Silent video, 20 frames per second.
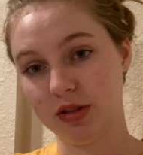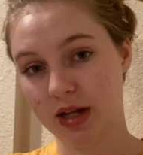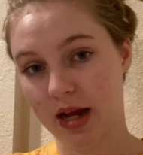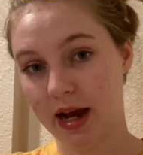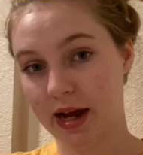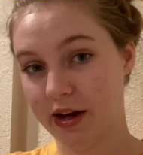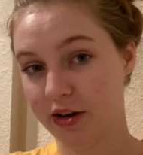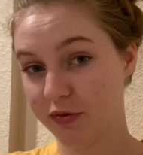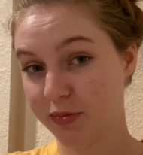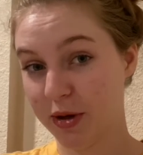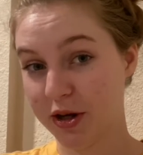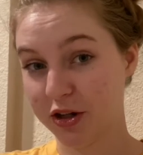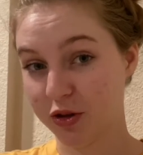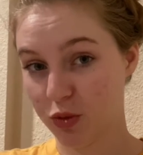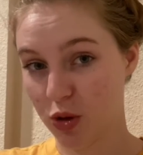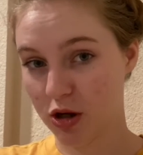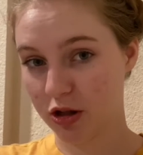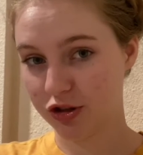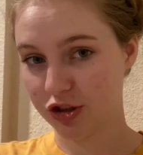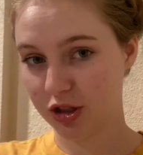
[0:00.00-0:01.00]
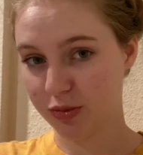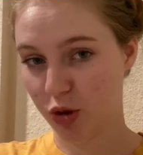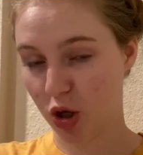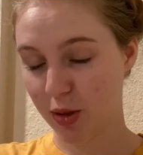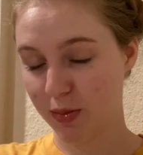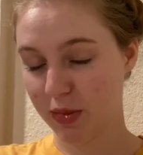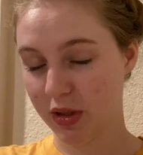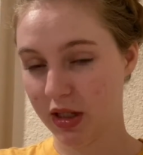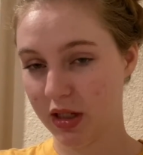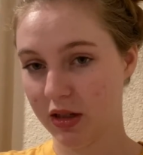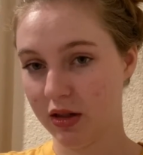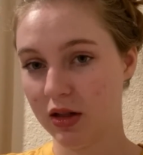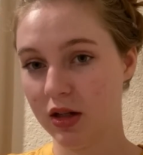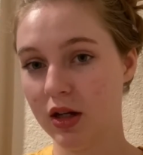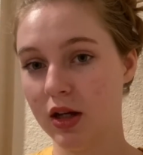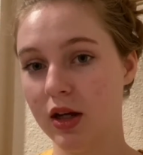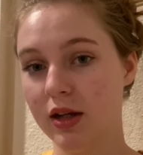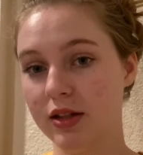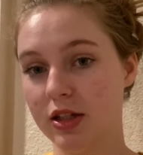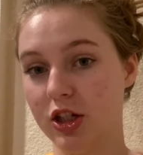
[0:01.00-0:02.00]
have my neurology appointment
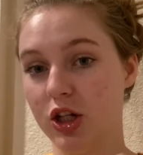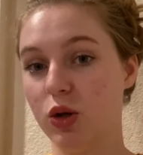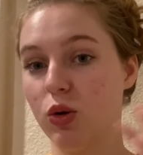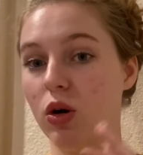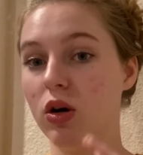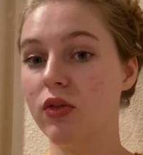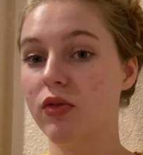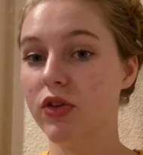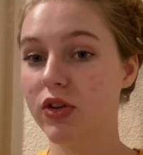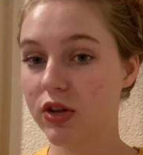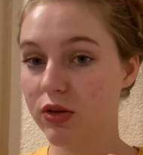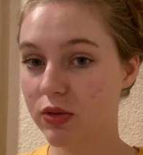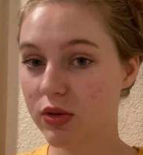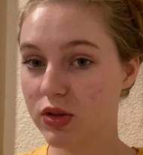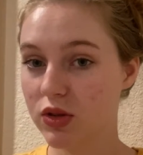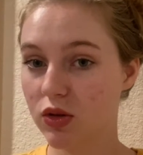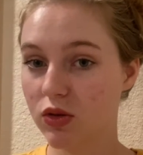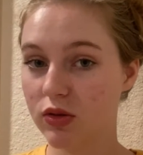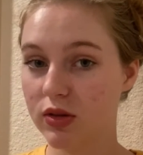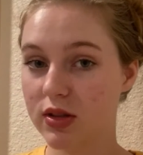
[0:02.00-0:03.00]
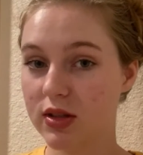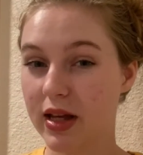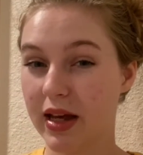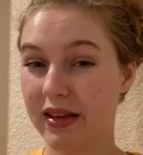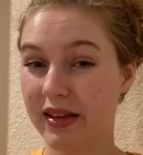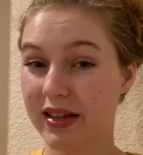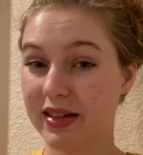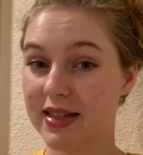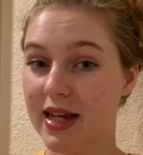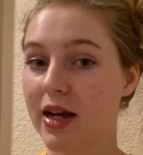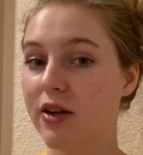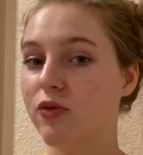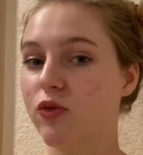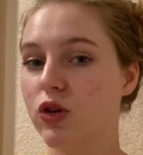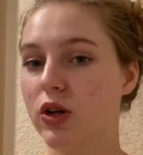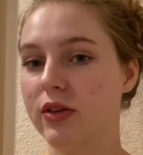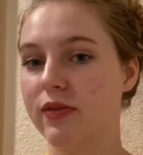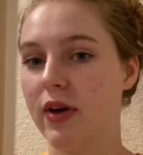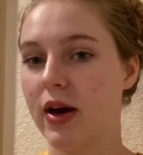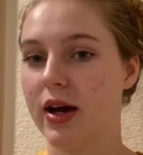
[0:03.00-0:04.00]
to go over the results at
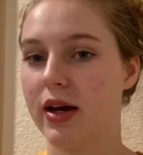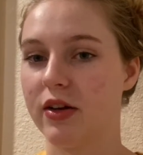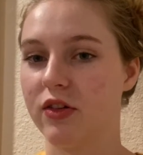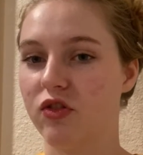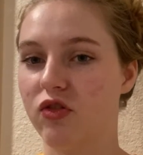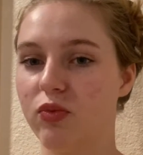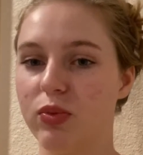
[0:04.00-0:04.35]
10:45,